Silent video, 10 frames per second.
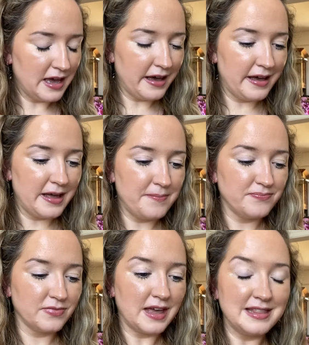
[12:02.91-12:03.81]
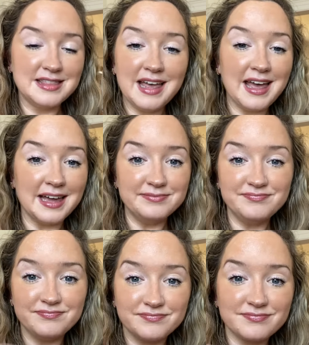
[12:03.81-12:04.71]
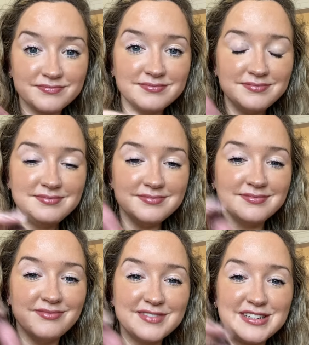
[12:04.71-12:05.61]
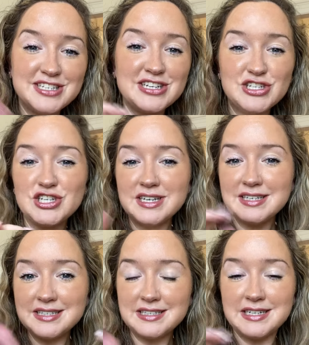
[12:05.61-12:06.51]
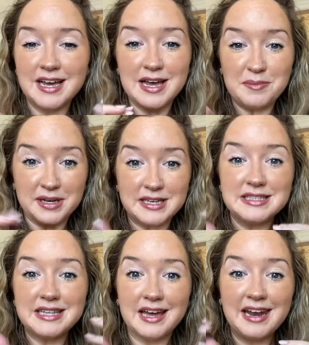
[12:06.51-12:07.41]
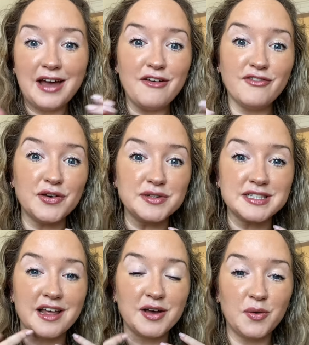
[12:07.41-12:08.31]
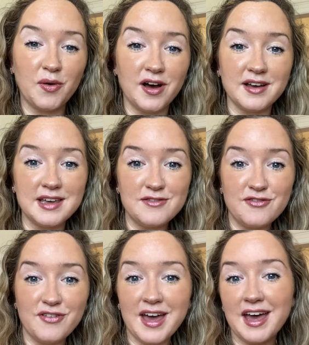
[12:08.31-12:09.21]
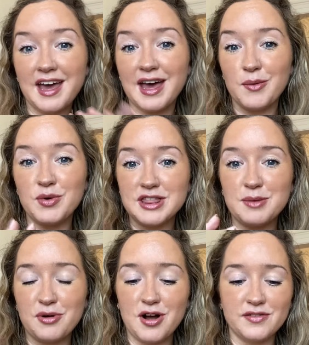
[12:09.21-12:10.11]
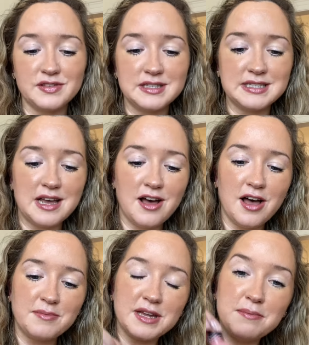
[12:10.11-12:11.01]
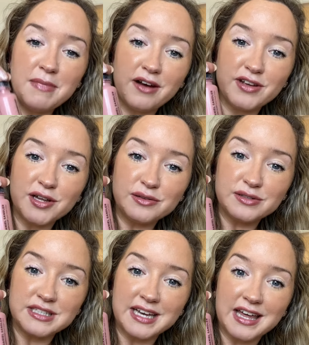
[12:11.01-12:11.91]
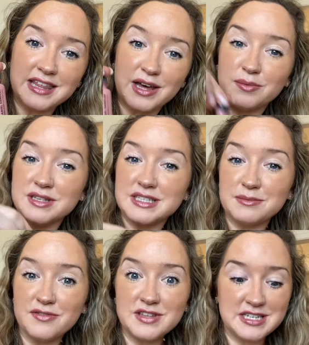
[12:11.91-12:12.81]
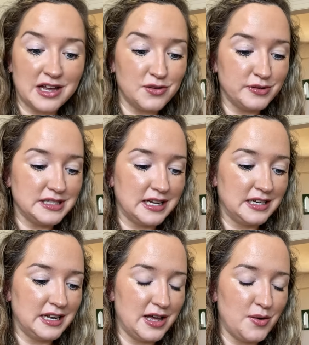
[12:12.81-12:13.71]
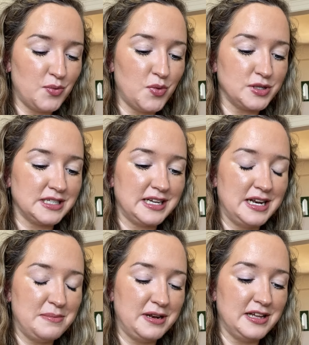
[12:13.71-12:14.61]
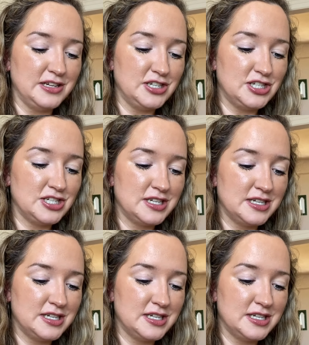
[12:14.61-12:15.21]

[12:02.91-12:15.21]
And then to just, because that now feels like quite fair with the bronze, I'm going to marry it all together with some of the Daniel Sandler Watercolour blush.